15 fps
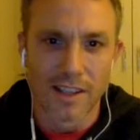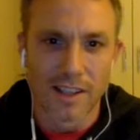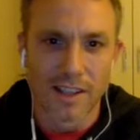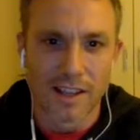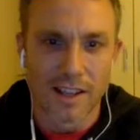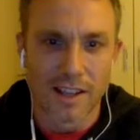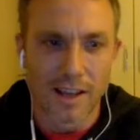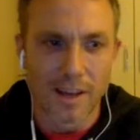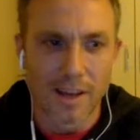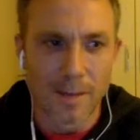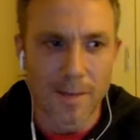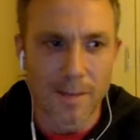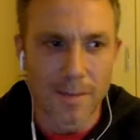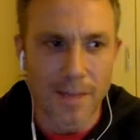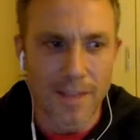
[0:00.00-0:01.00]

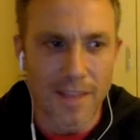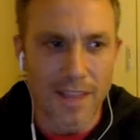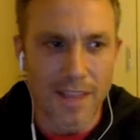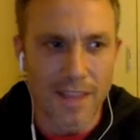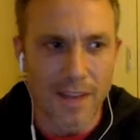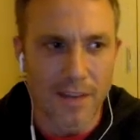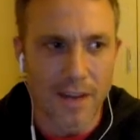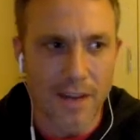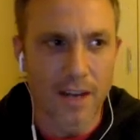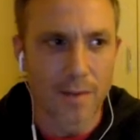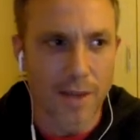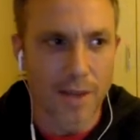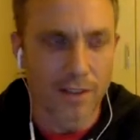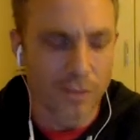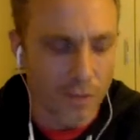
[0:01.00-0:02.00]
And then around
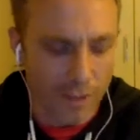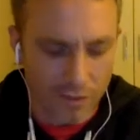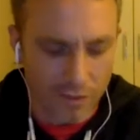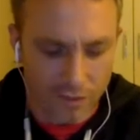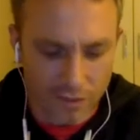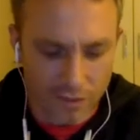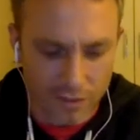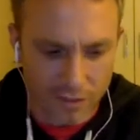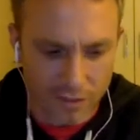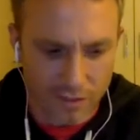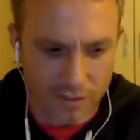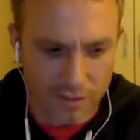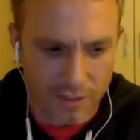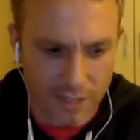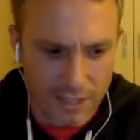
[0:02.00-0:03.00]
about
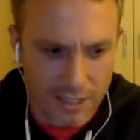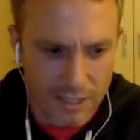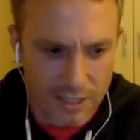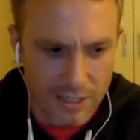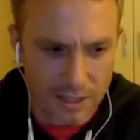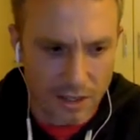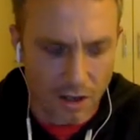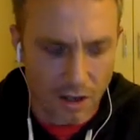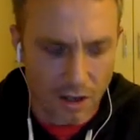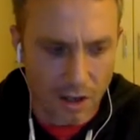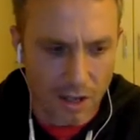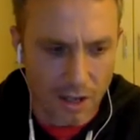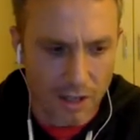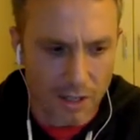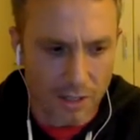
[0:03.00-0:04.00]
2016,
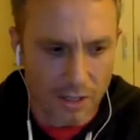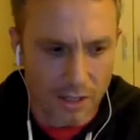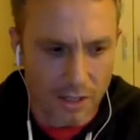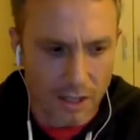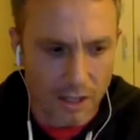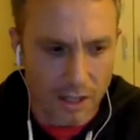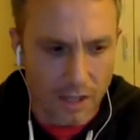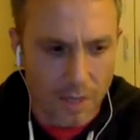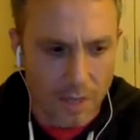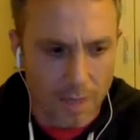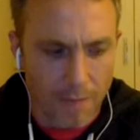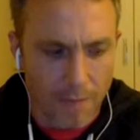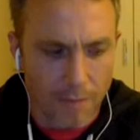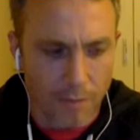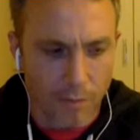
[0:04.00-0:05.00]
I
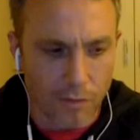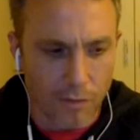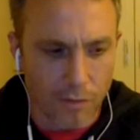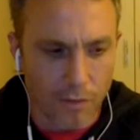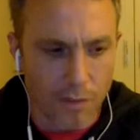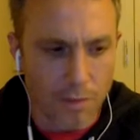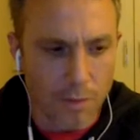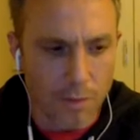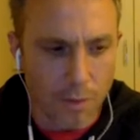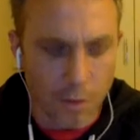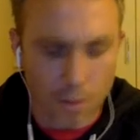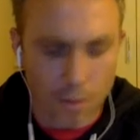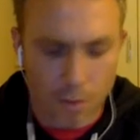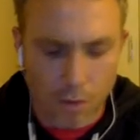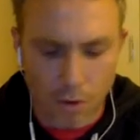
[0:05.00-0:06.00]
was doing more and
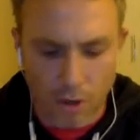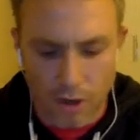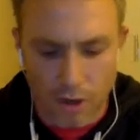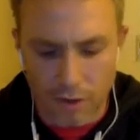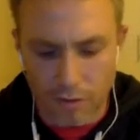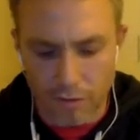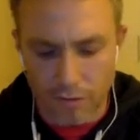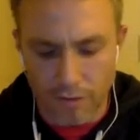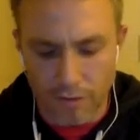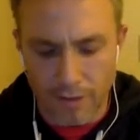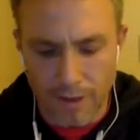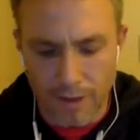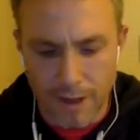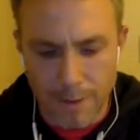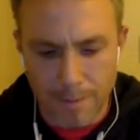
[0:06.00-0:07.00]
more kind of
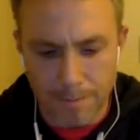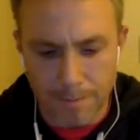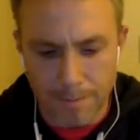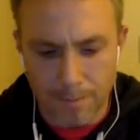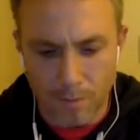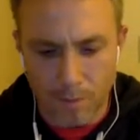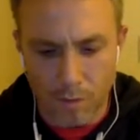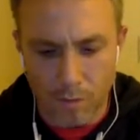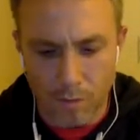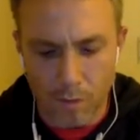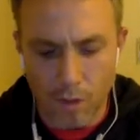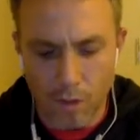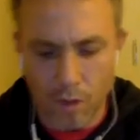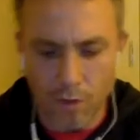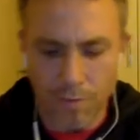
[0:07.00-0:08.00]

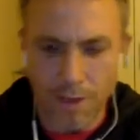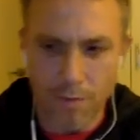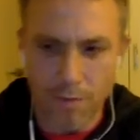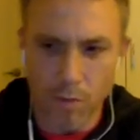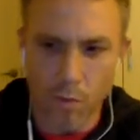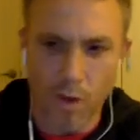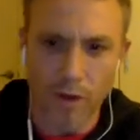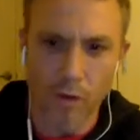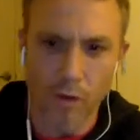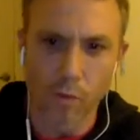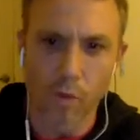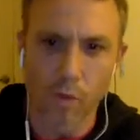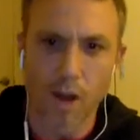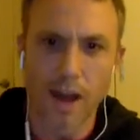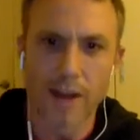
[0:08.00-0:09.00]
work with people
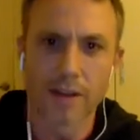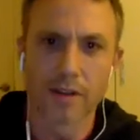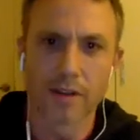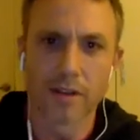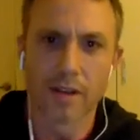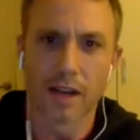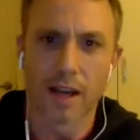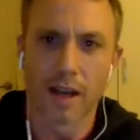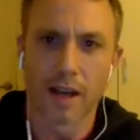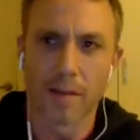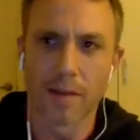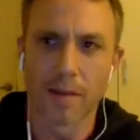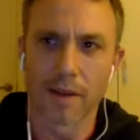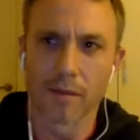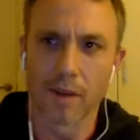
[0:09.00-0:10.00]
one-on-one,
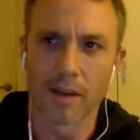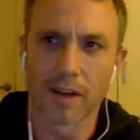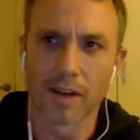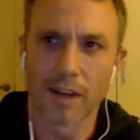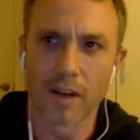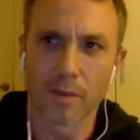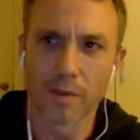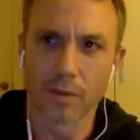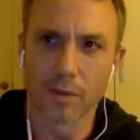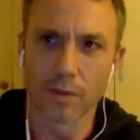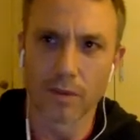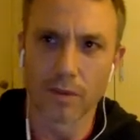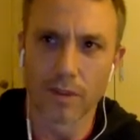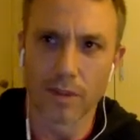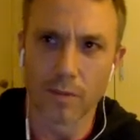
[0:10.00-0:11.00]
and helping
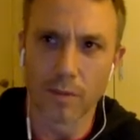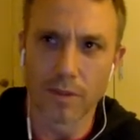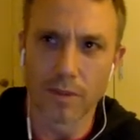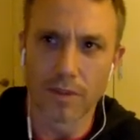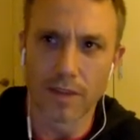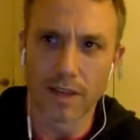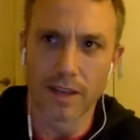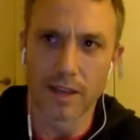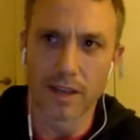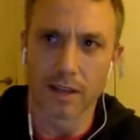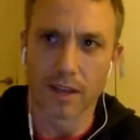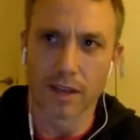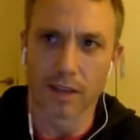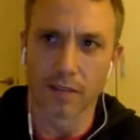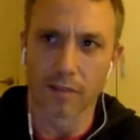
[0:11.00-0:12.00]
with them with their,
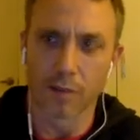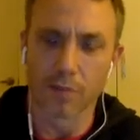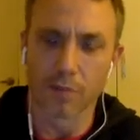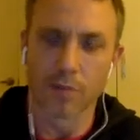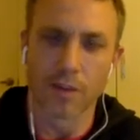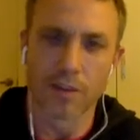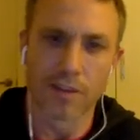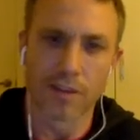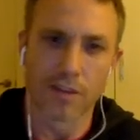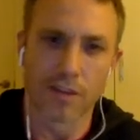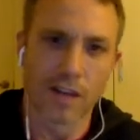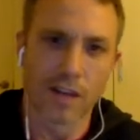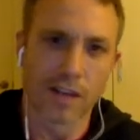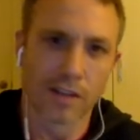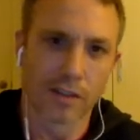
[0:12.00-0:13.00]
like, optimize their
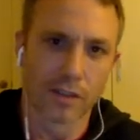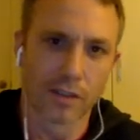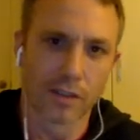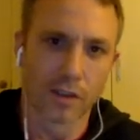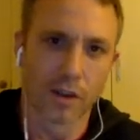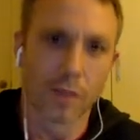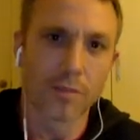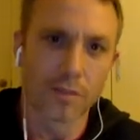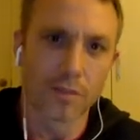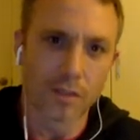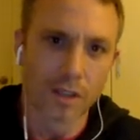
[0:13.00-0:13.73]
training for comps.